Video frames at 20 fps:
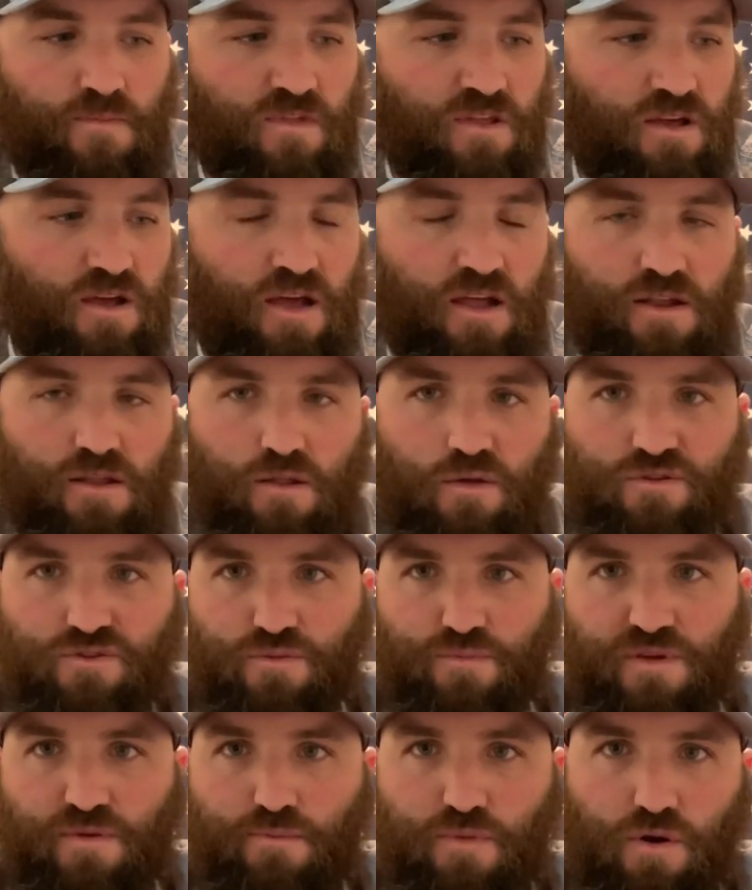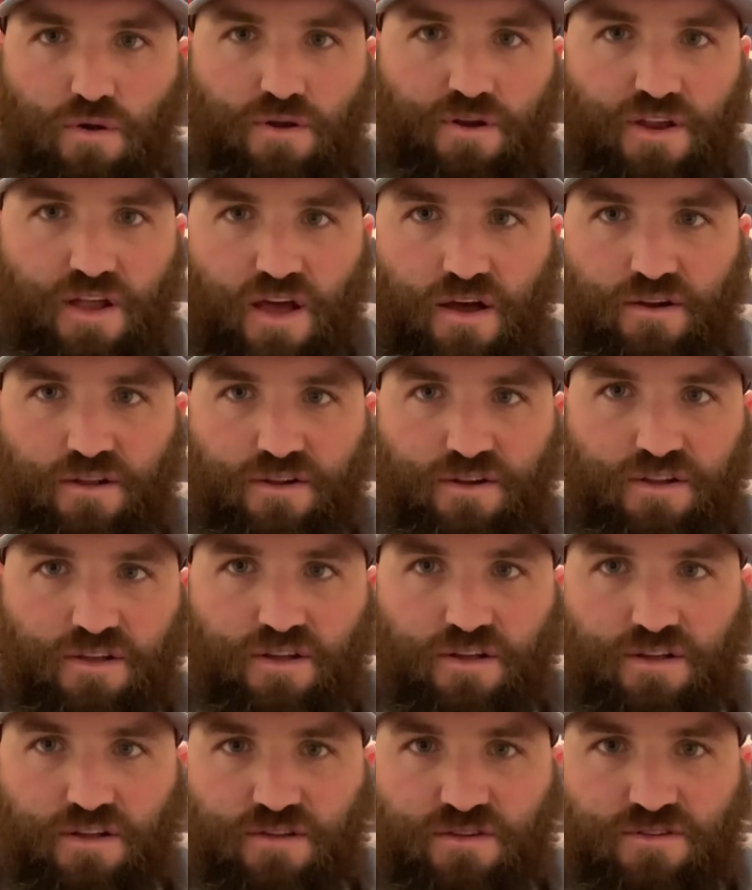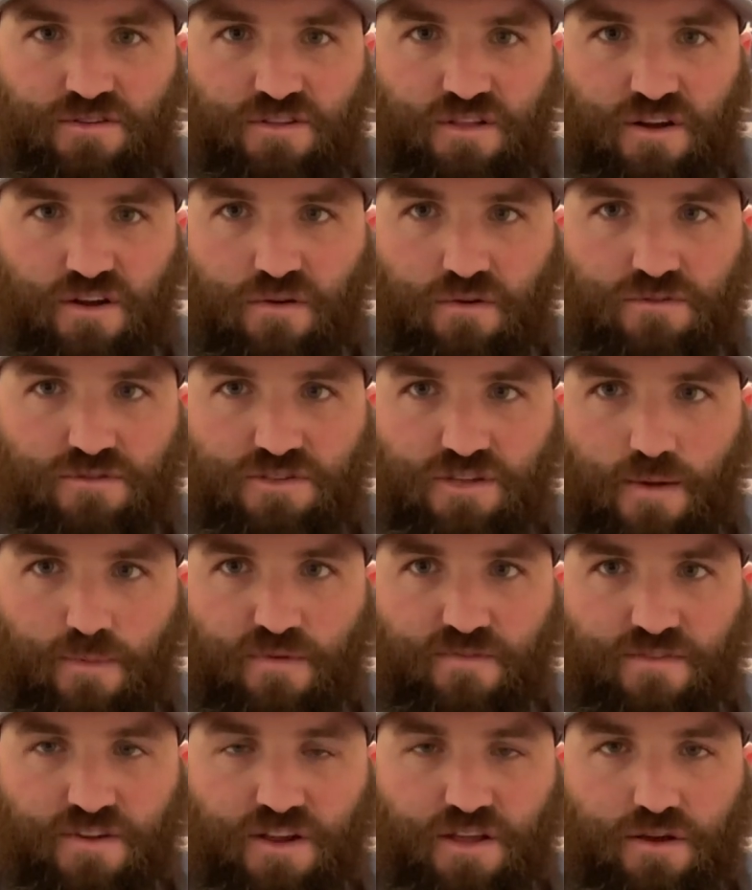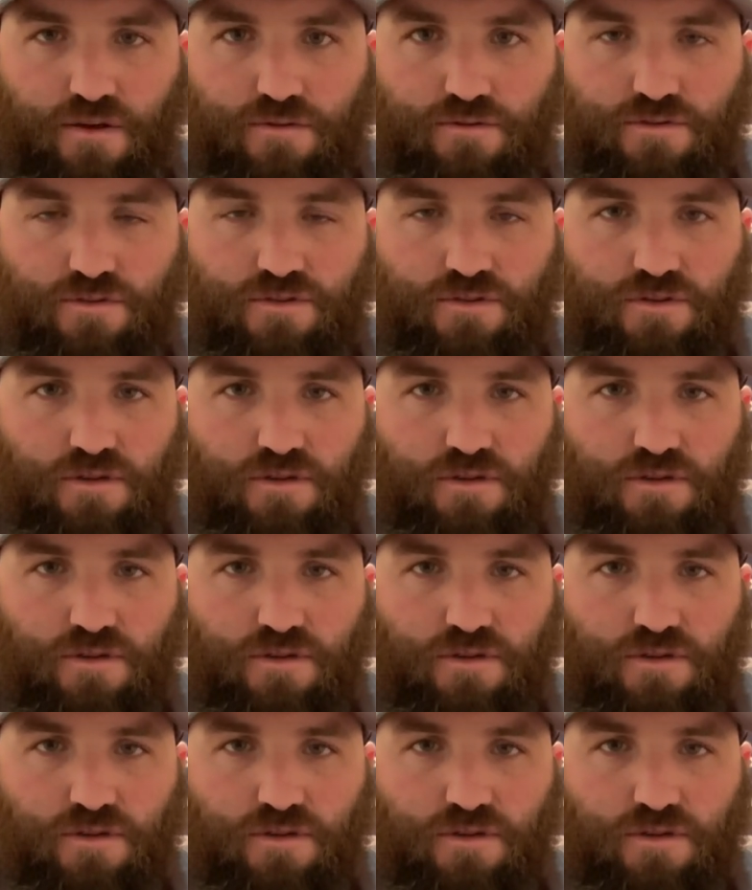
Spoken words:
and those will be broken down into their own separate videos.